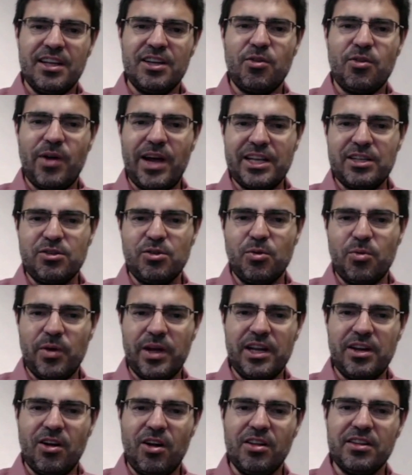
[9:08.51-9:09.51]
trying to
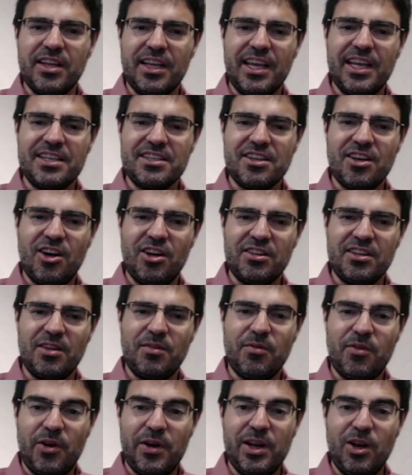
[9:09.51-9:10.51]
rate all the kids'
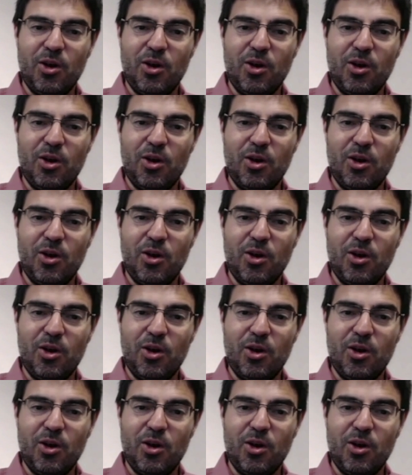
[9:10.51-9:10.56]
content very